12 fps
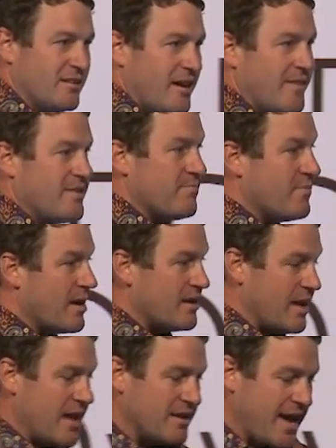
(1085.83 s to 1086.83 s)

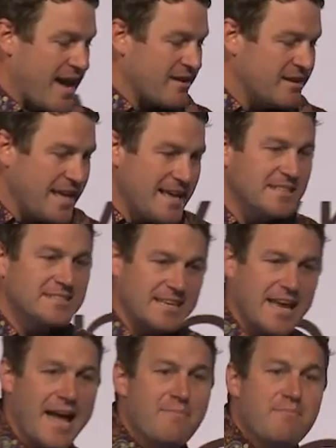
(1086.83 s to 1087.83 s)
and our need to
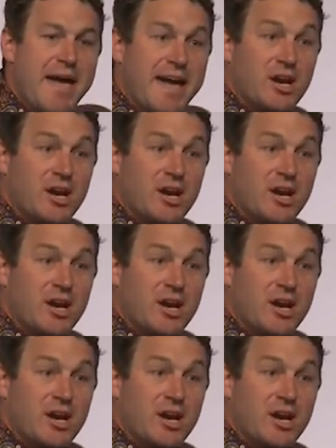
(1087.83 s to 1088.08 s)
come back